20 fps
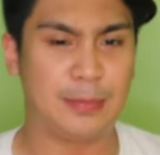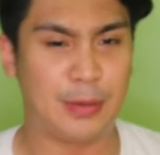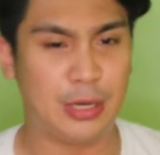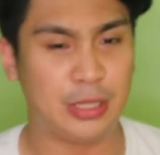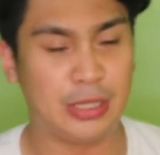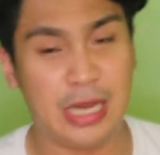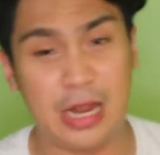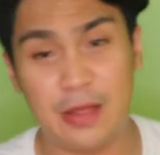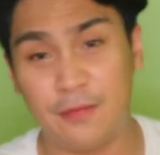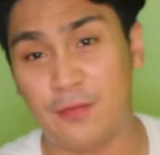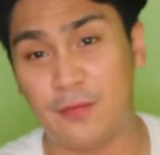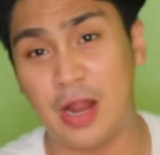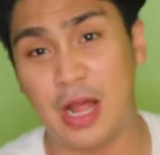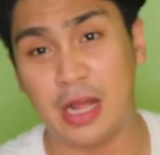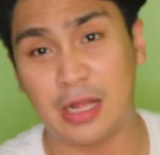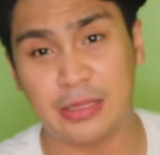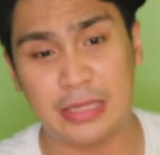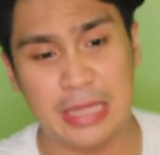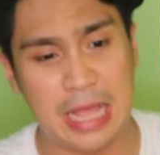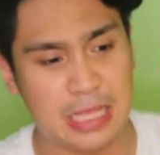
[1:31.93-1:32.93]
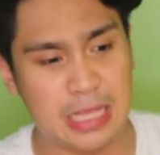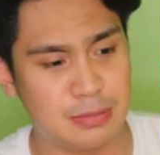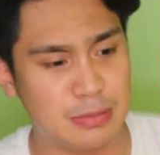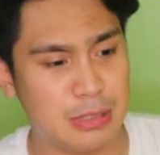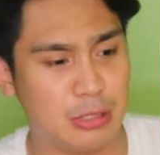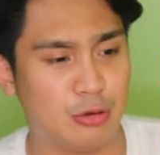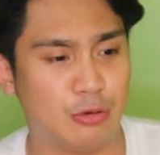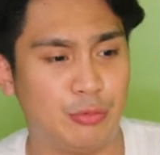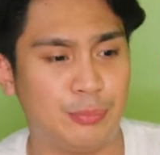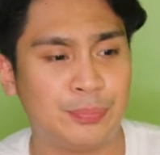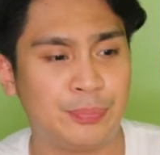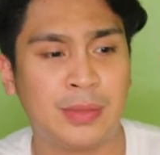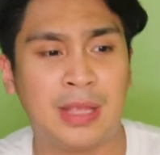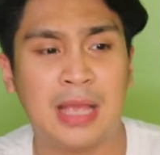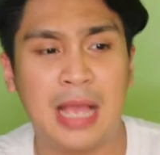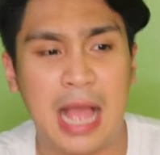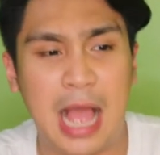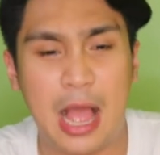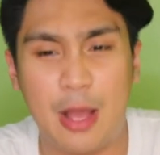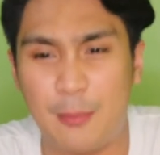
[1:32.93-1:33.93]
para nila yung vlog, they asked me kung
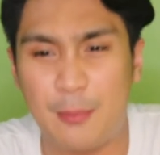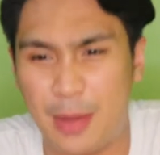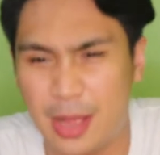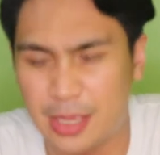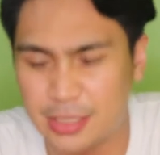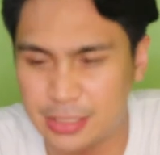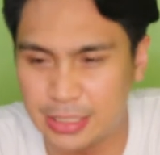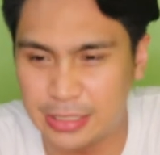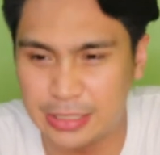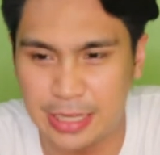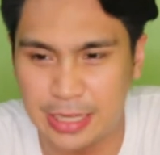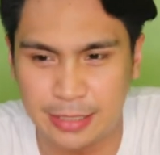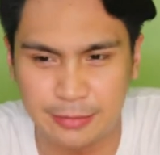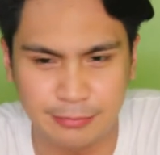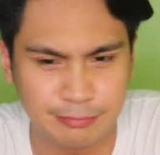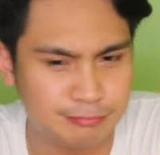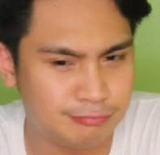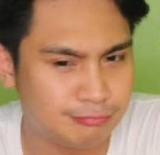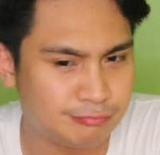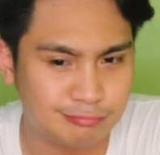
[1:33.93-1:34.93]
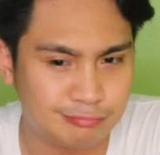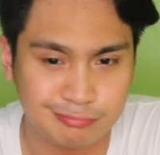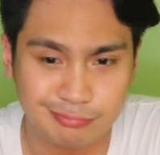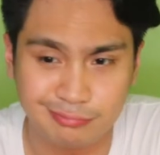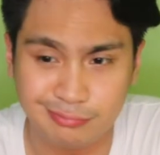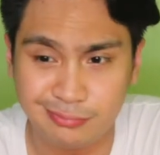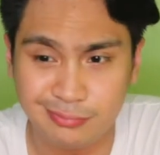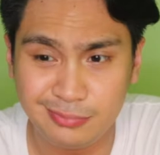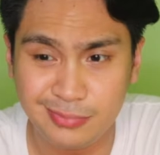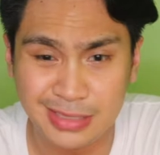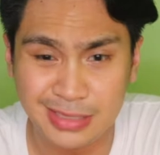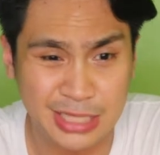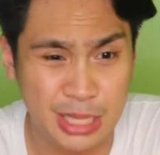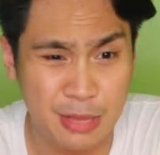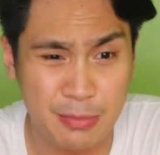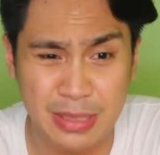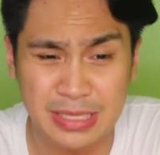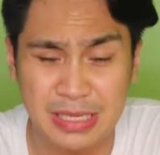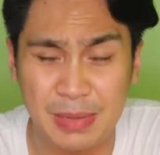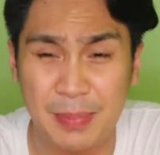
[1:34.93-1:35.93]
how much, and then
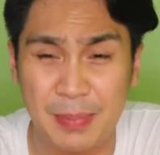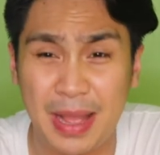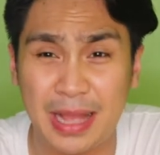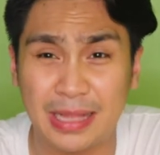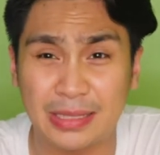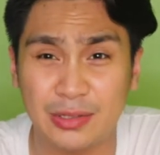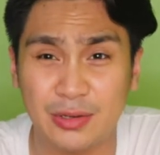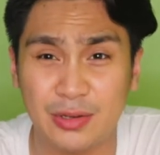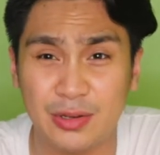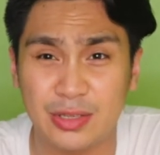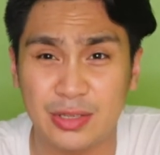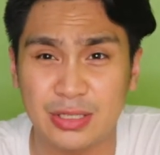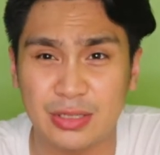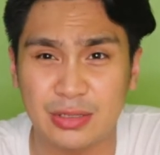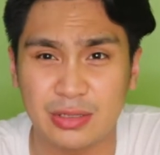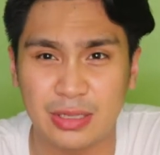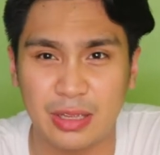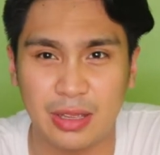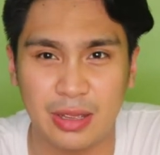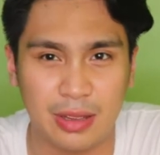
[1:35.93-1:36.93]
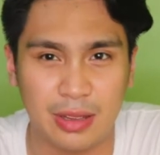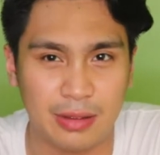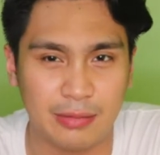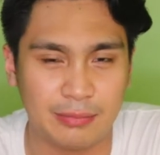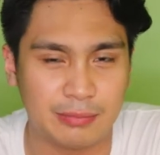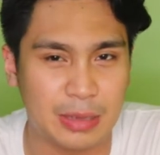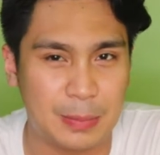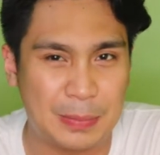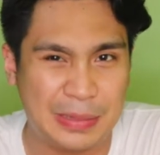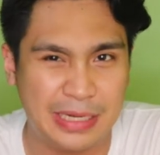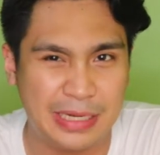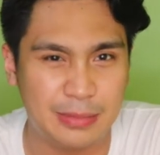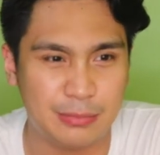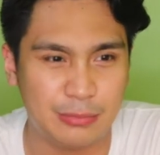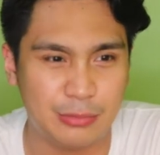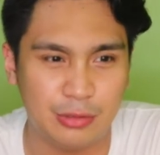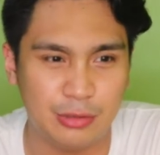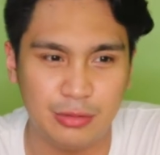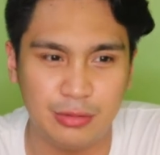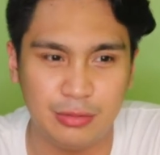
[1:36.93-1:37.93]
sa'yo ba yung sapatos, o sa kapatid
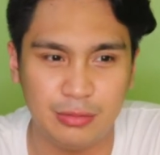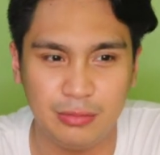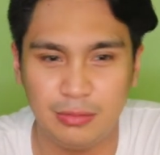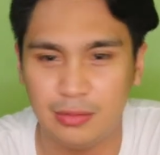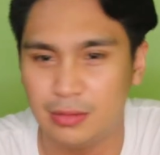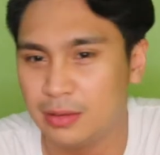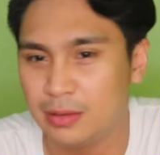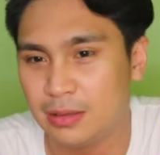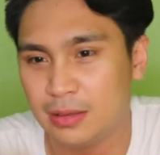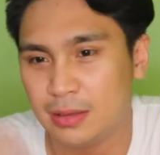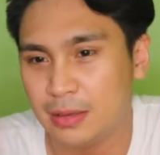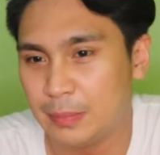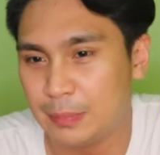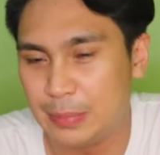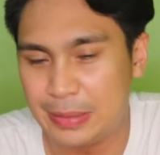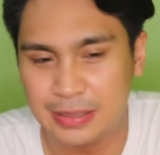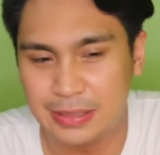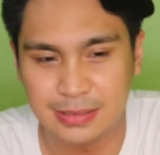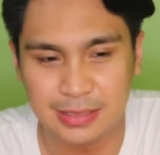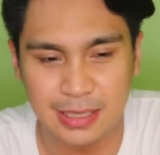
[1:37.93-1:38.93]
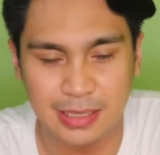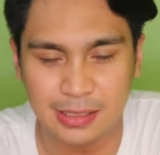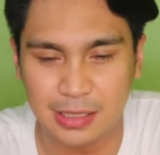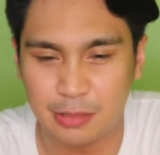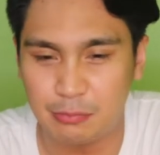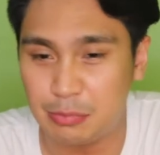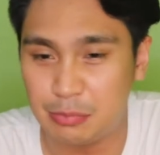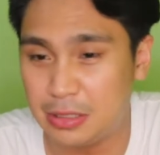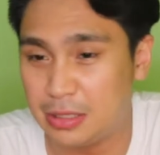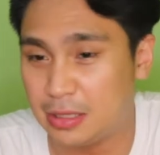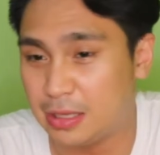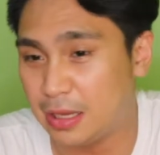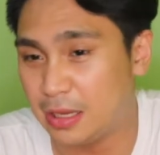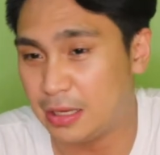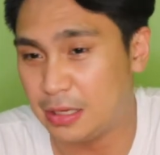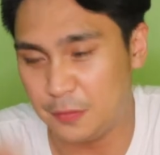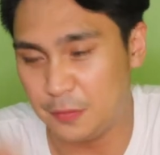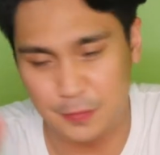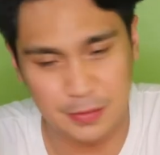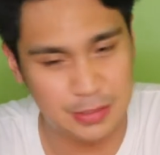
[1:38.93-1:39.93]
mo, pinsan,
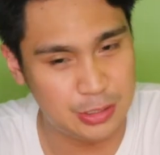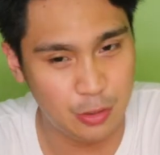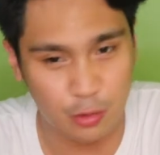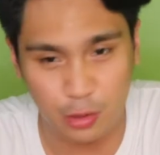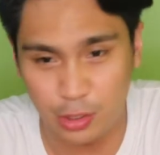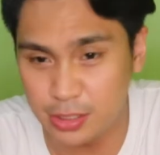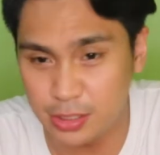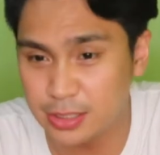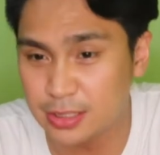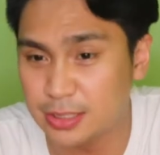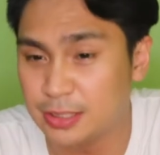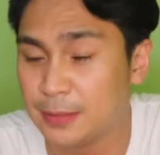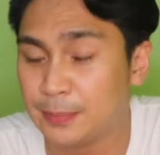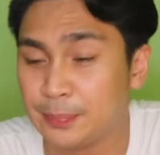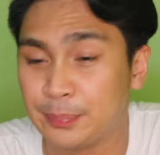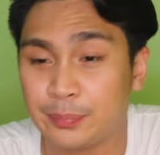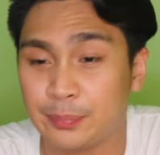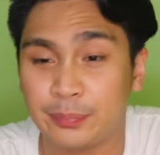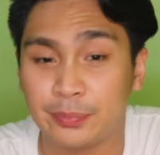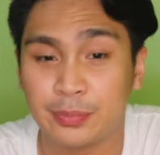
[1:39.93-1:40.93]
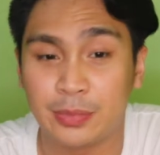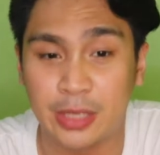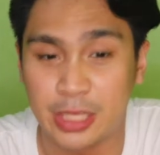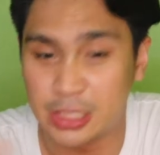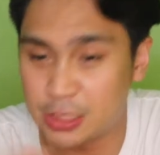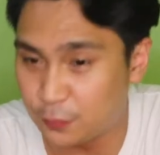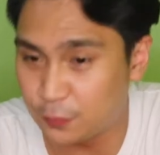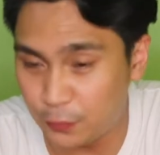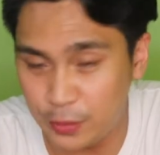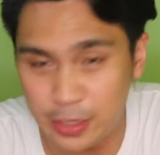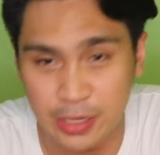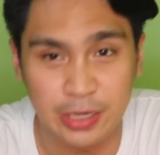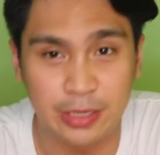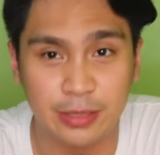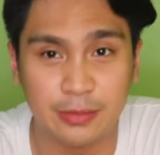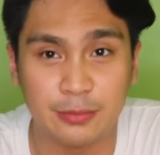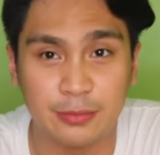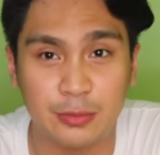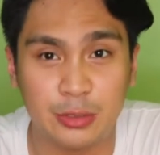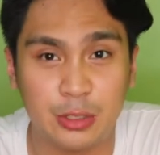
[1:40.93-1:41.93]
kaibigan, if it's yours, it's free,
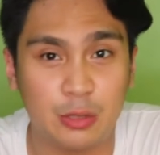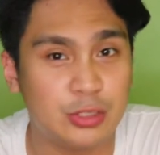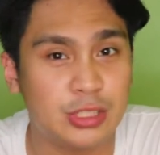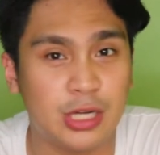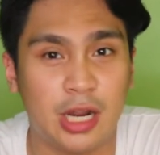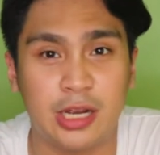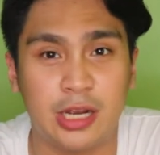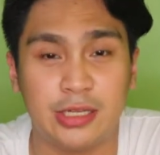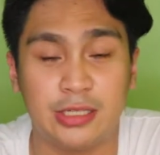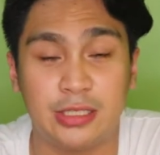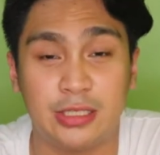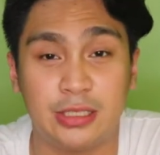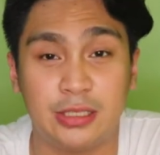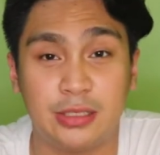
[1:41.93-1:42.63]
no charge.